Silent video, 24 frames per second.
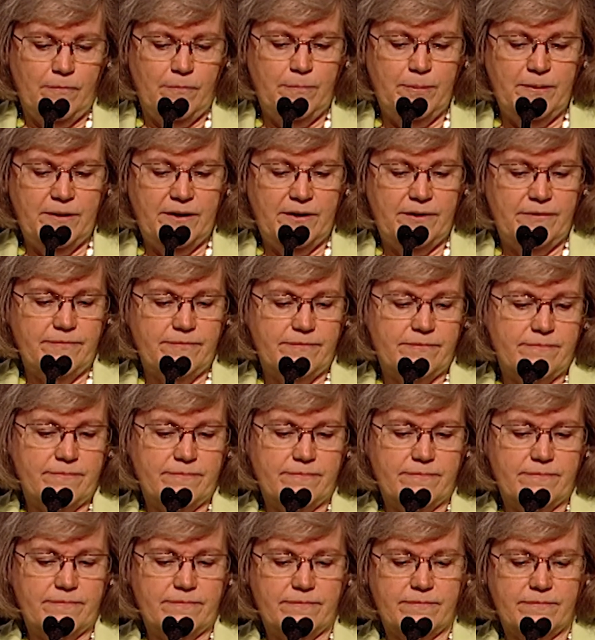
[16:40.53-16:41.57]
But
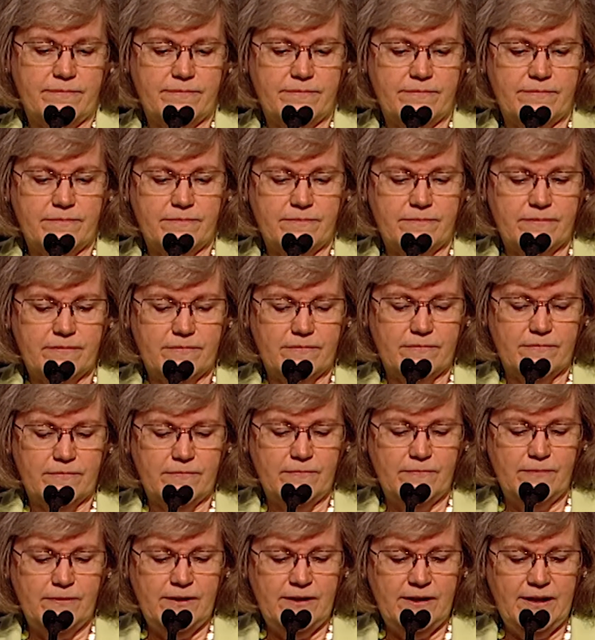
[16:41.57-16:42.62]

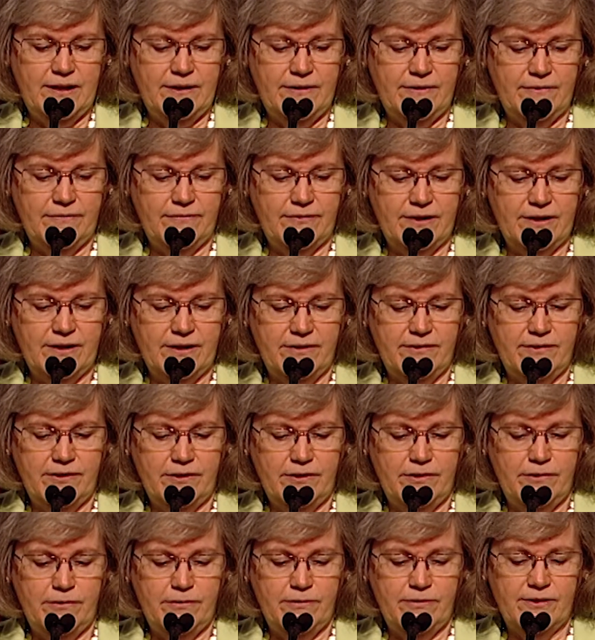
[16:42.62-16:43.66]
I can tell
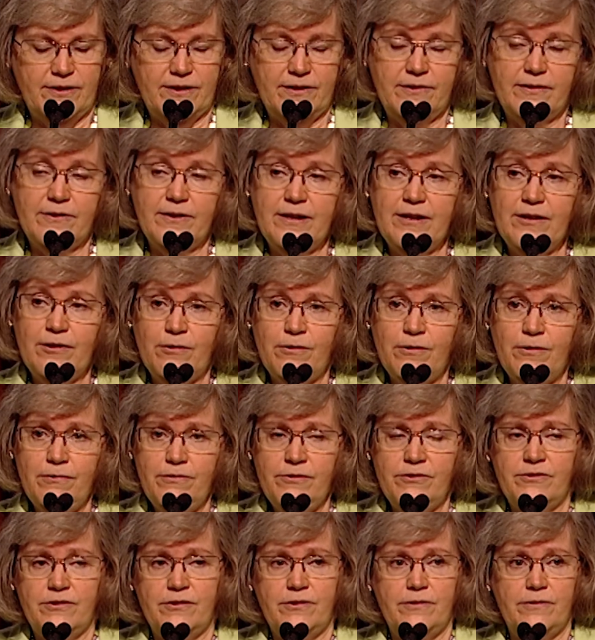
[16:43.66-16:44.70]
you that it
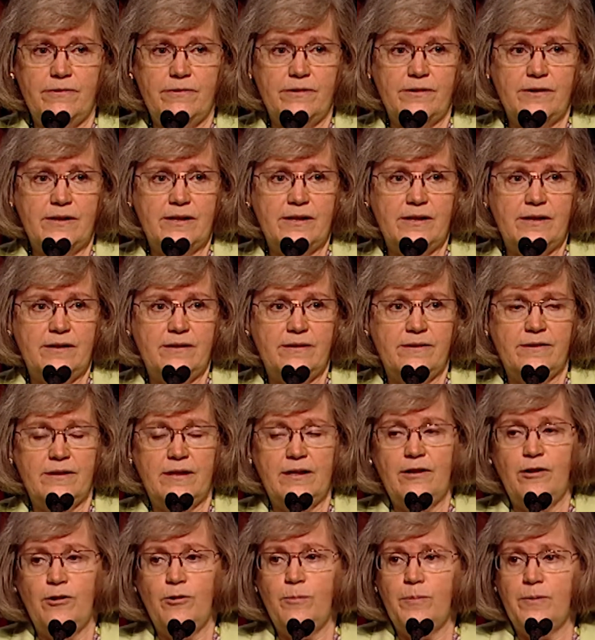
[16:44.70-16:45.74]
also can
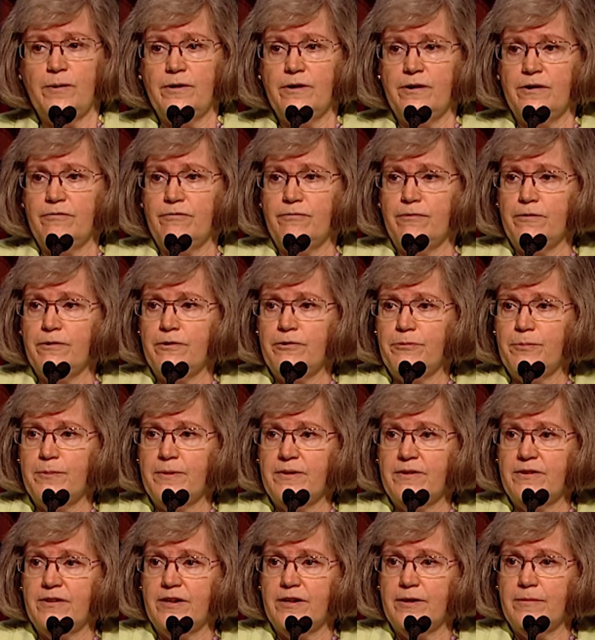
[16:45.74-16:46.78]
help our
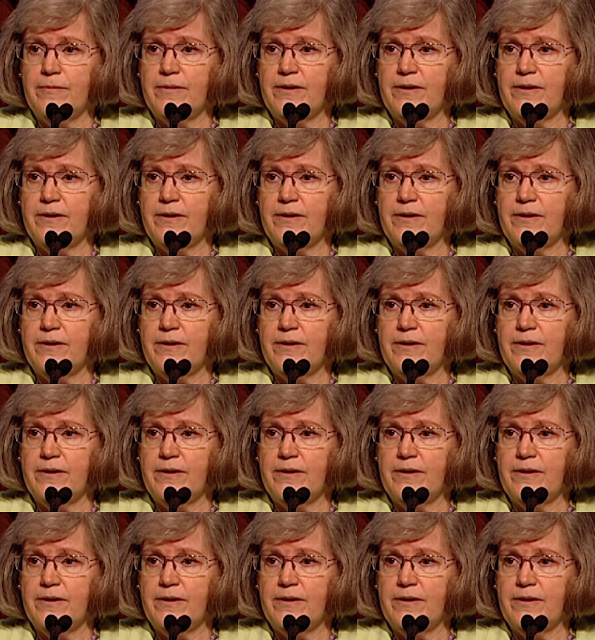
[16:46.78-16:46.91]
enforcement team,